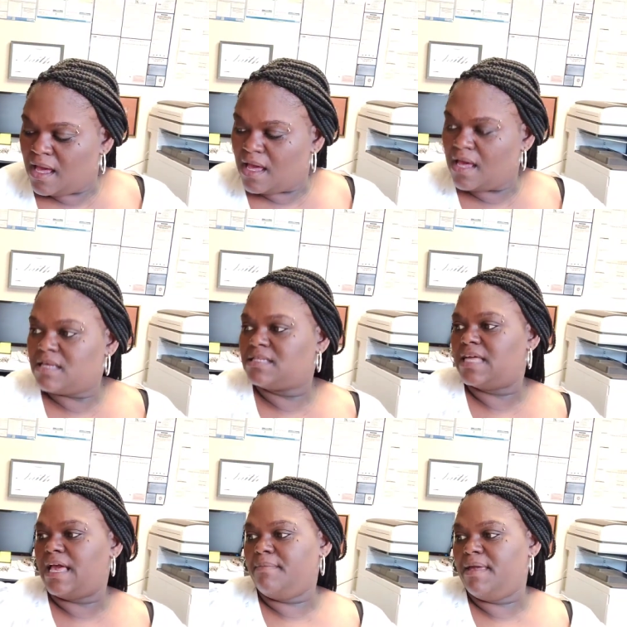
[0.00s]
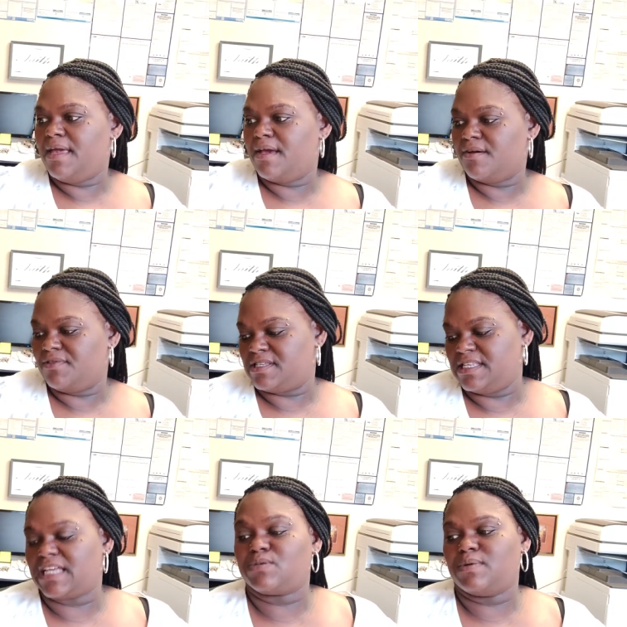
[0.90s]
Same here. This
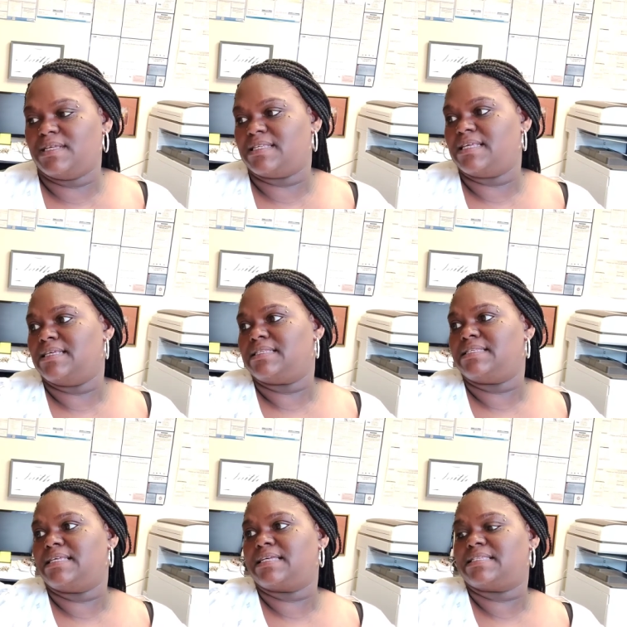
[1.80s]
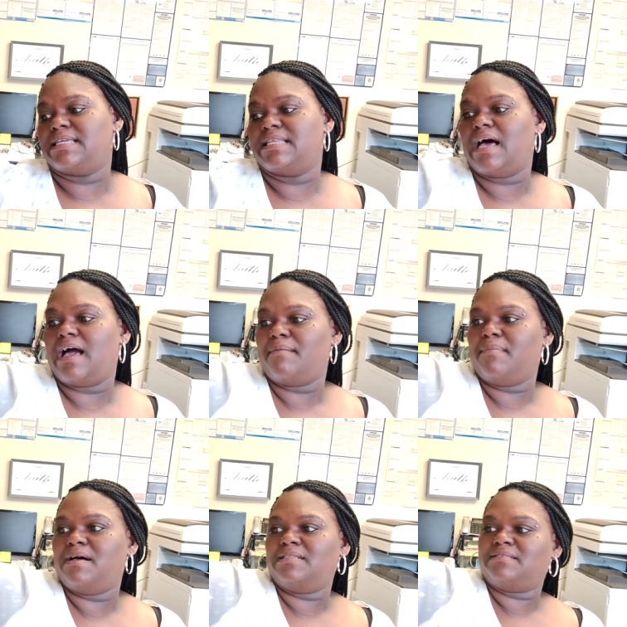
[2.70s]
next one is a six to nine
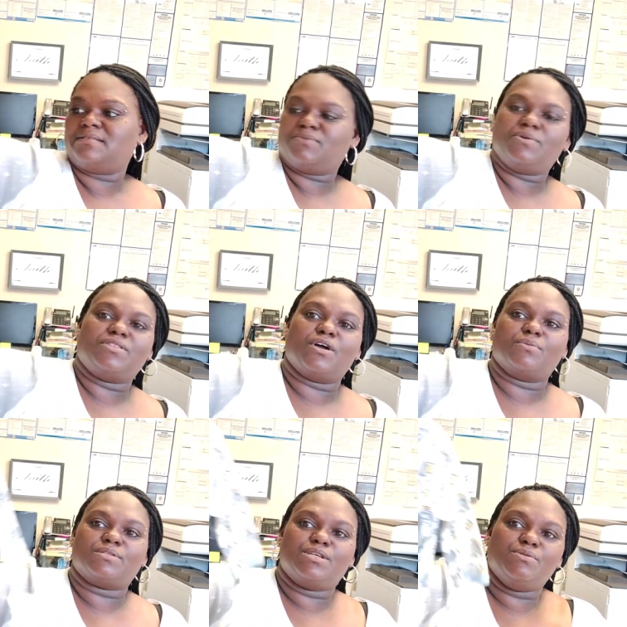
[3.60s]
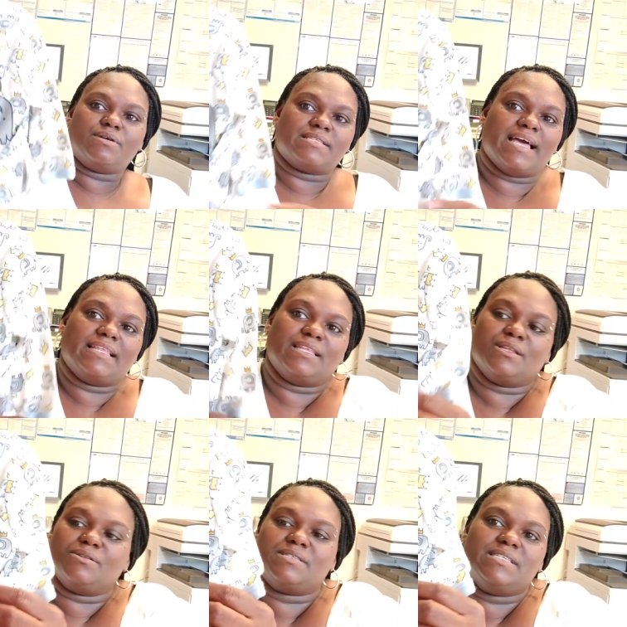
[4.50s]
month. We thought it was cute because it had the
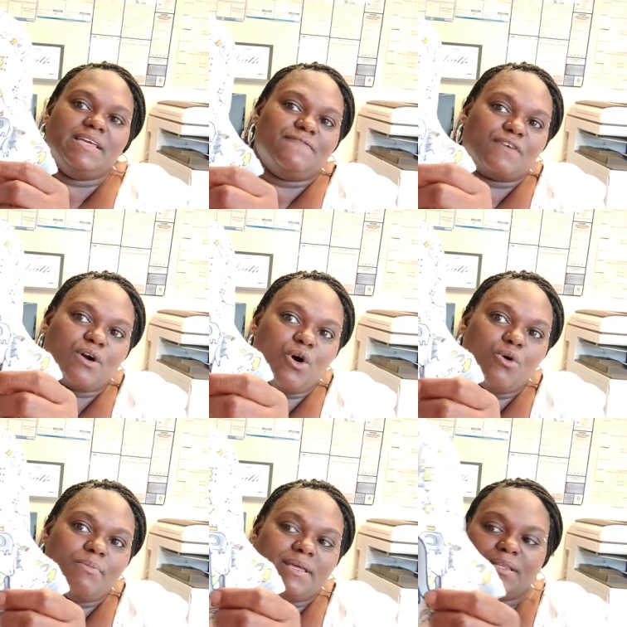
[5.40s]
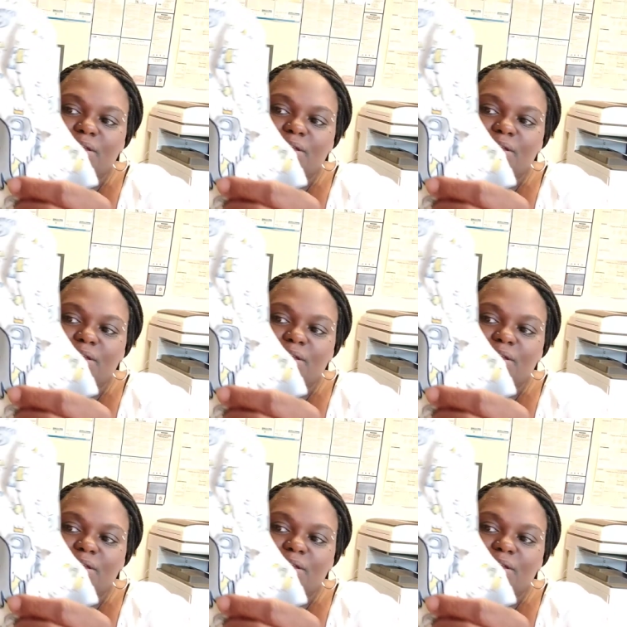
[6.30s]
little C for Coleman,